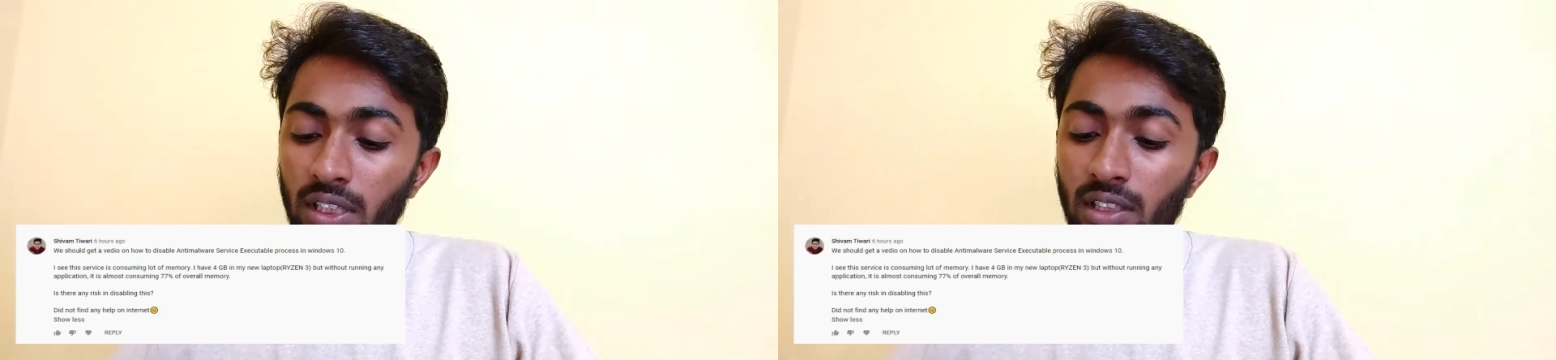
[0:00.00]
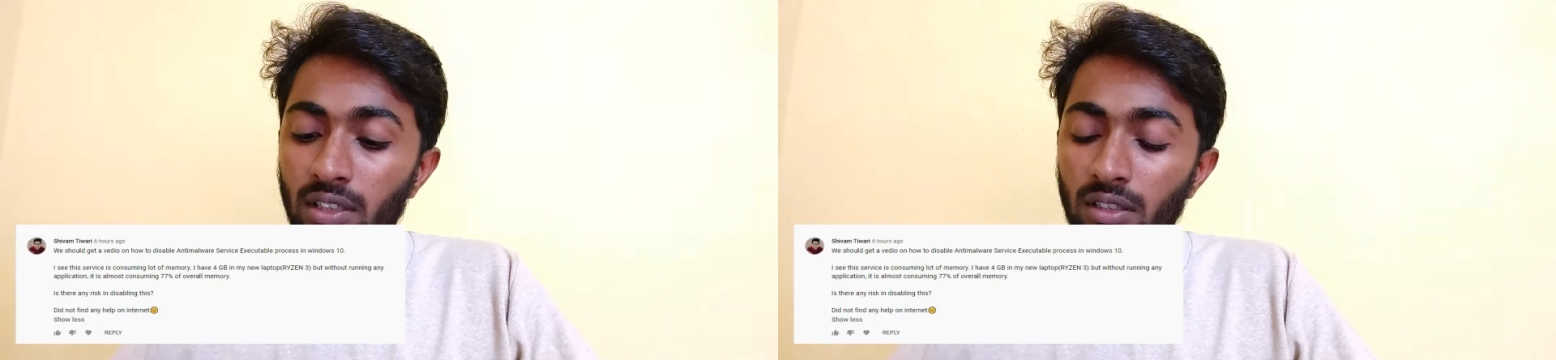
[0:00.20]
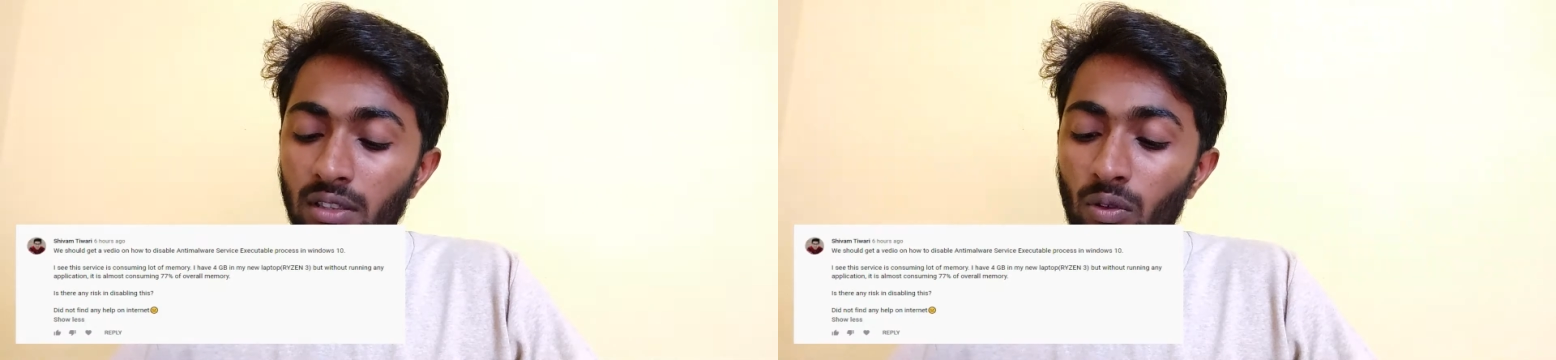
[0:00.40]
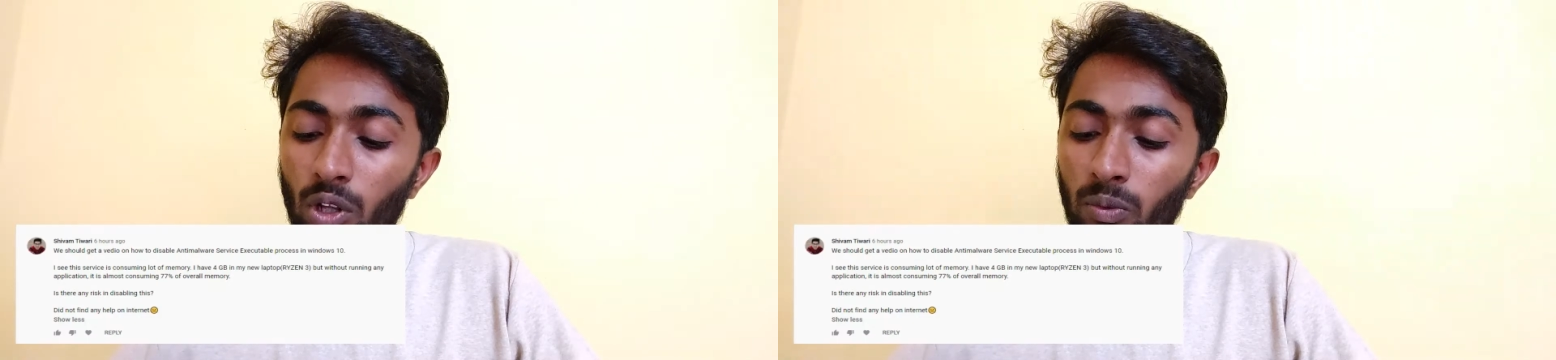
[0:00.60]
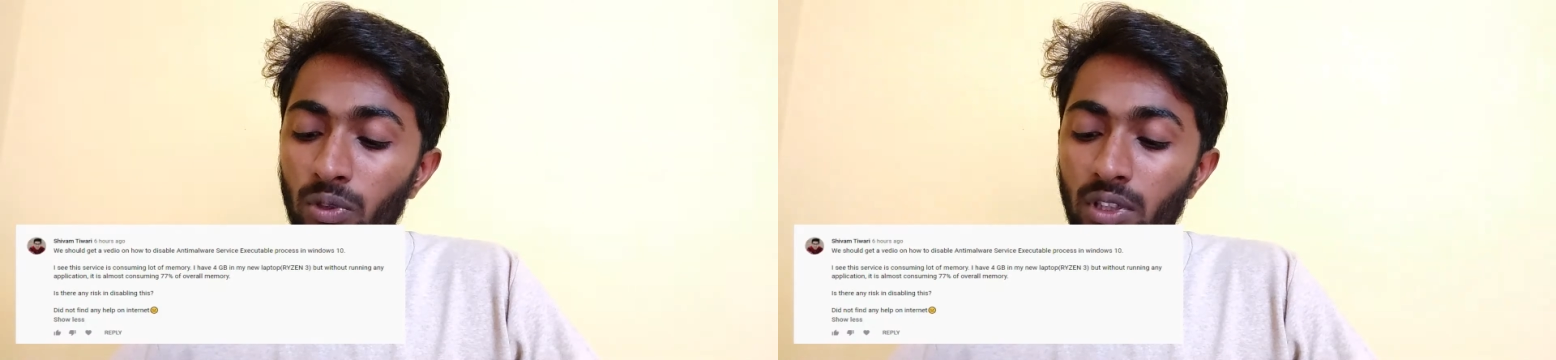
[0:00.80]
it is
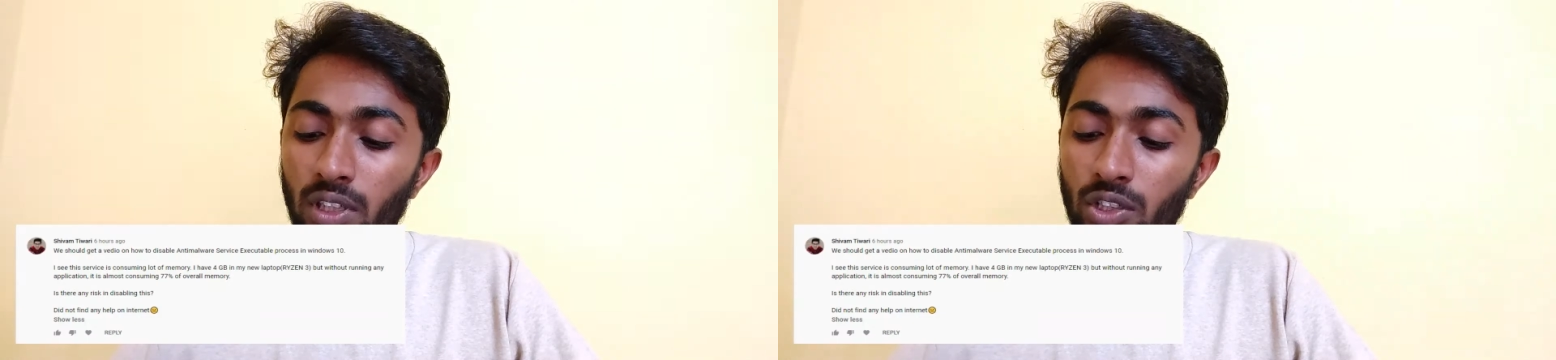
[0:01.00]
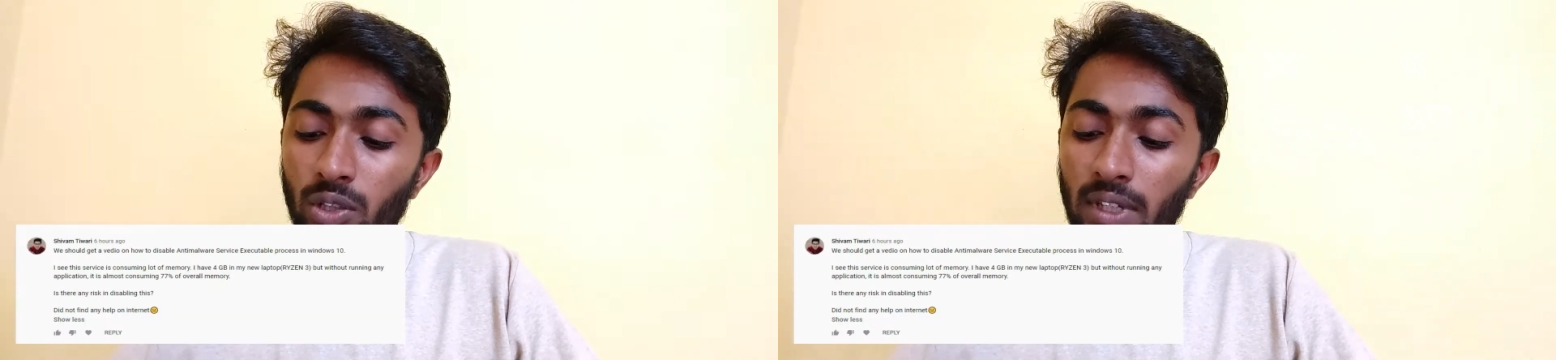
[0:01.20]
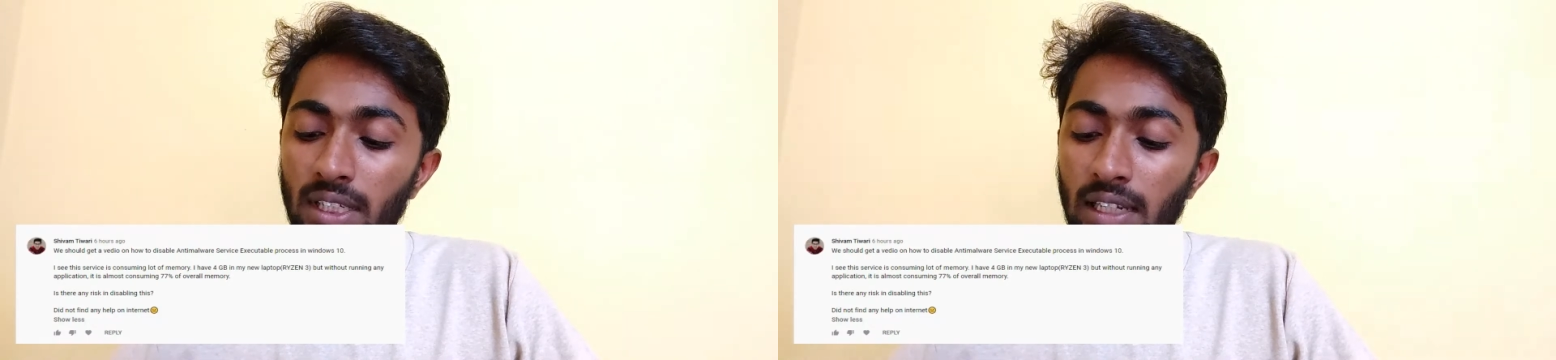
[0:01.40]
almost consuming